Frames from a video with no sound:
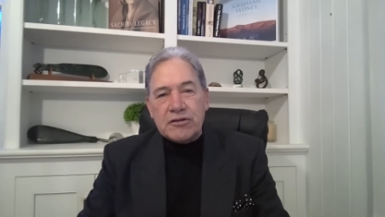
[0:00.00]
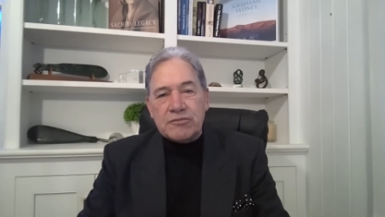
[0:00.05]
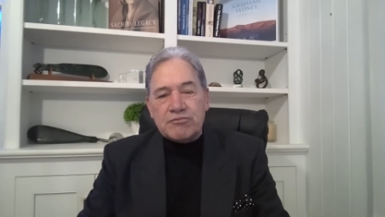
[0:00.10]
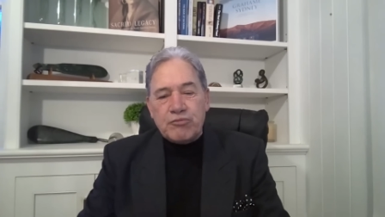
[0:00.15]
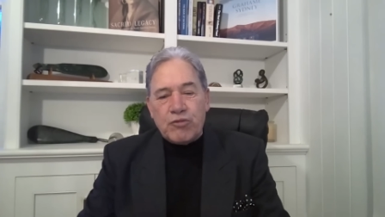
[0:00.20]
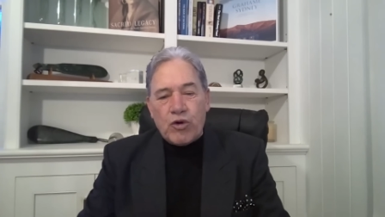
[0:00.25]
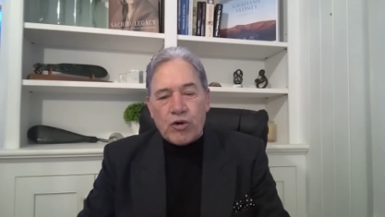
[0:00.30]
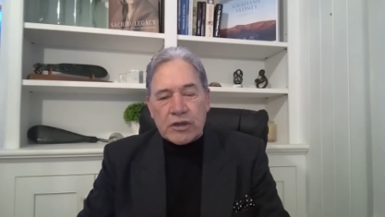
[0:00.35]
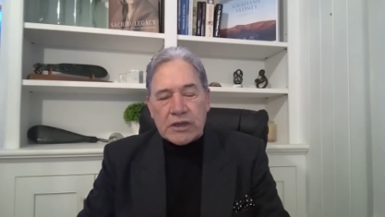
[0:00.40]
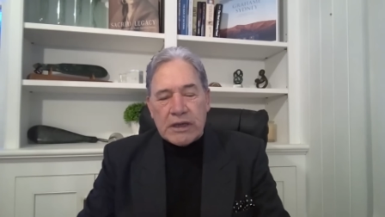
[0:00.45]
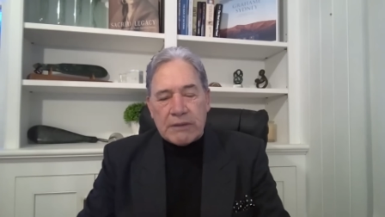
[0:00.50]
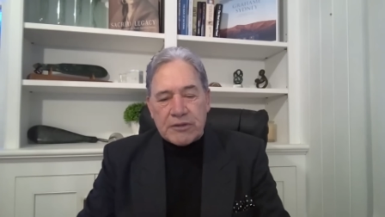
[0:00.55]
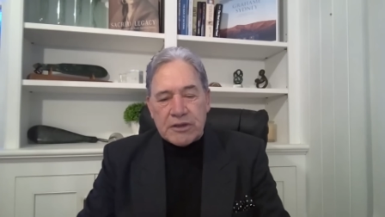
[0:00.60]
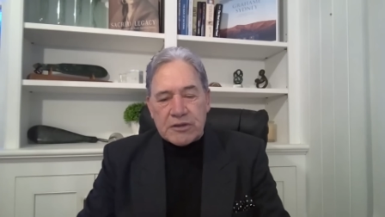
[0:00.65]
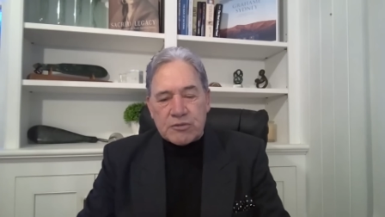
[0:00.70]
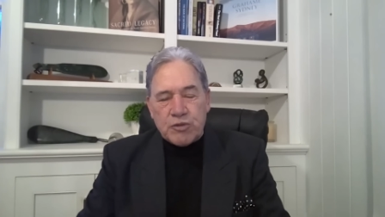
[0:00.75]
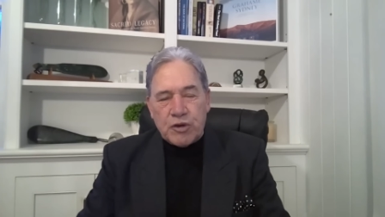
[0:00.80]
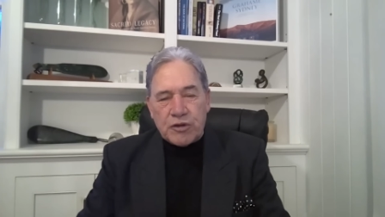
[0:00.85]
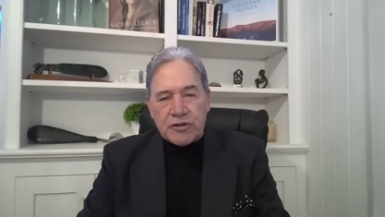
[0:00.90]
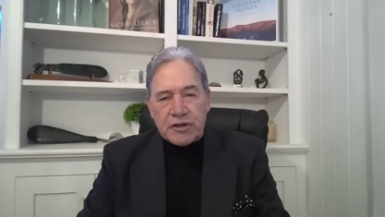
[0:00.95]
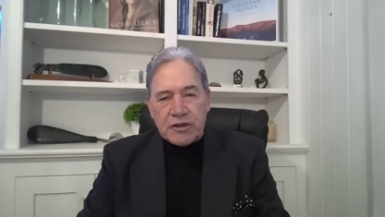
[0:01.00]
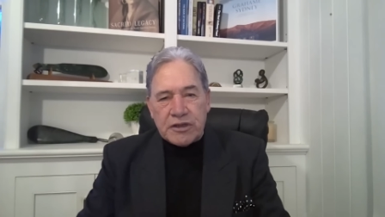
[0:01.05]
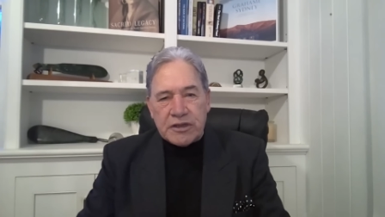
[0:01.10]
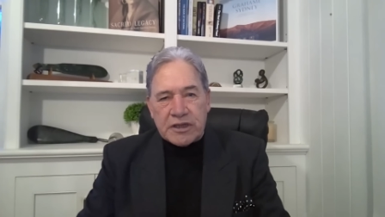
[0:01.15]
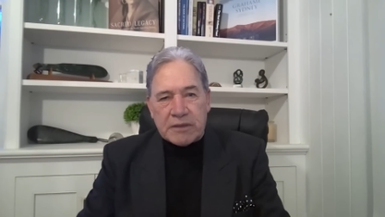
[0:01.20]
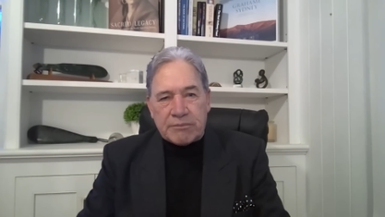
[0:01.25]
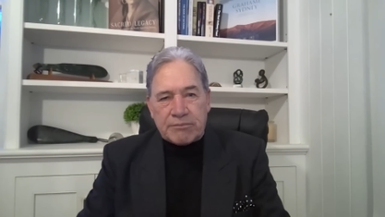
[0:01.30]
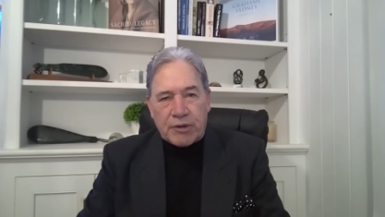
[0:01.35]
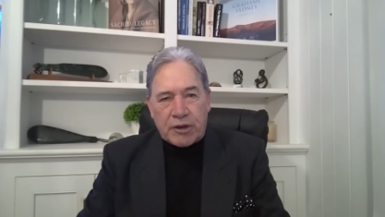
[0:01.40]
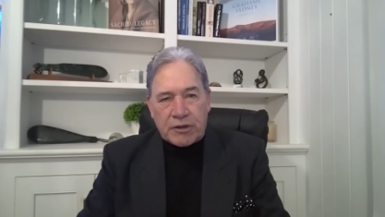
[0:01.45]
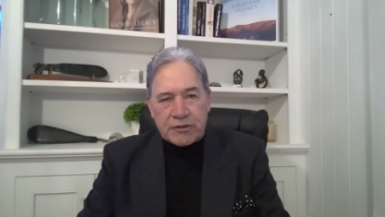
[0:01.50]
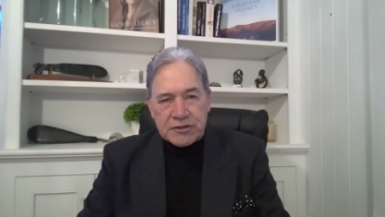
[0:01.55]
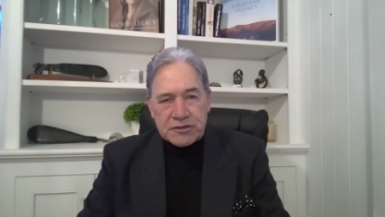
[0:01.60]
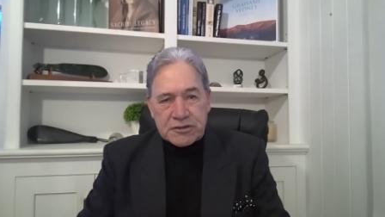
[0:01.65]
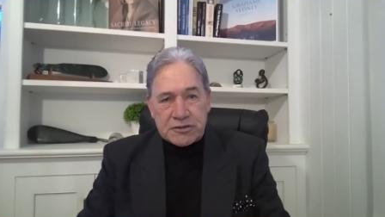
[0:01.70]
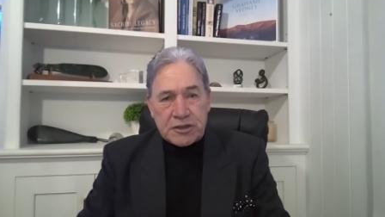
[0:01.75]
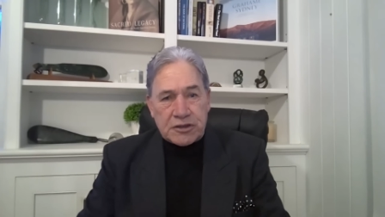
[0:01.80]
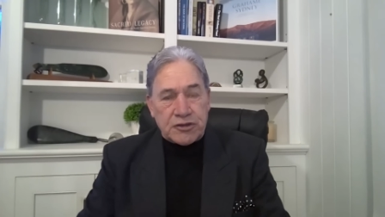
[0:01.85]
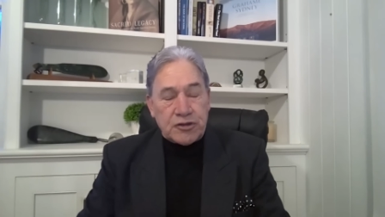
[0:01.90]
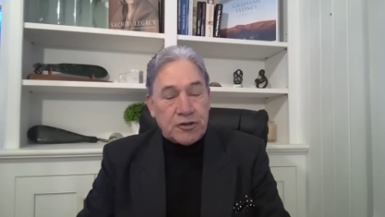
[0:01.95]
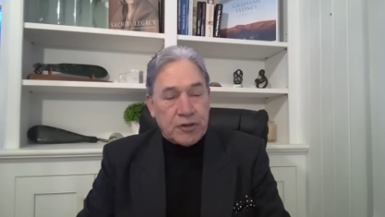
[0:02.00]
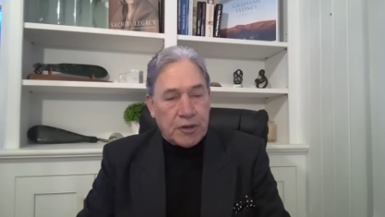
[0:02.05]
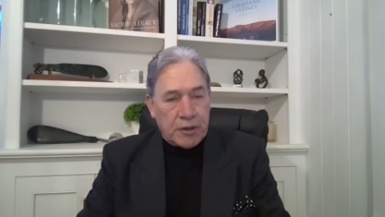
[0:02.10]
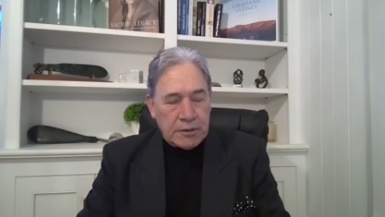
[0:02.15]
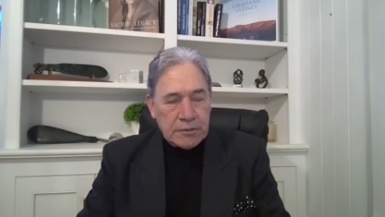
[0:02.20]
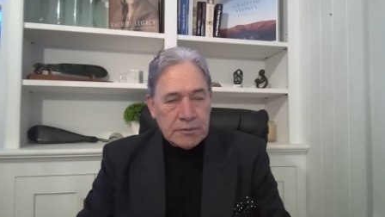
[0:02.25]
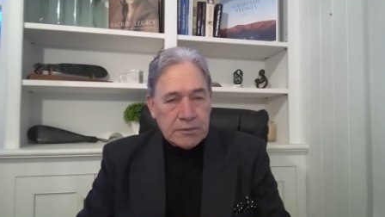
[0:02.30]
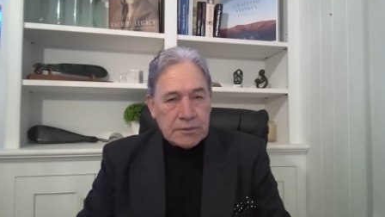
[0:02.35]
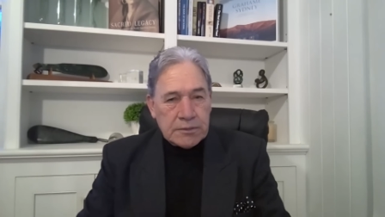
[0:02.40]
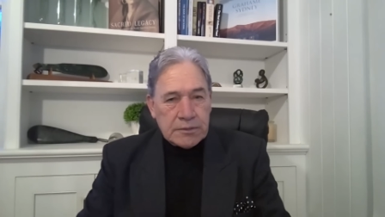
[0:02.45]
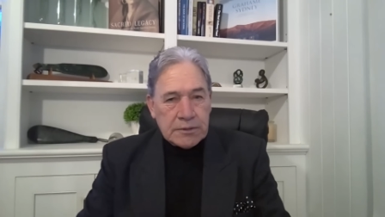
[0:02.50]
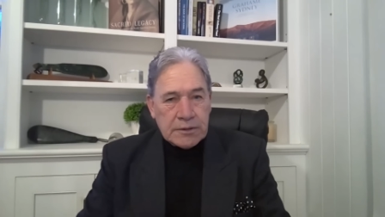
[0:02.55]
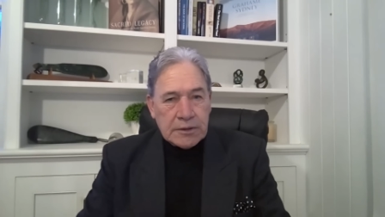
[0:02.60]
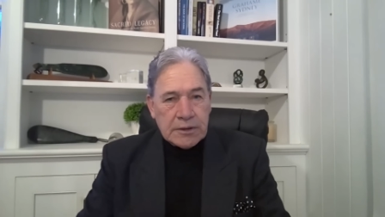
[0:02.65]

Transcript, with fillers: who's more kept his word than any other politician that you know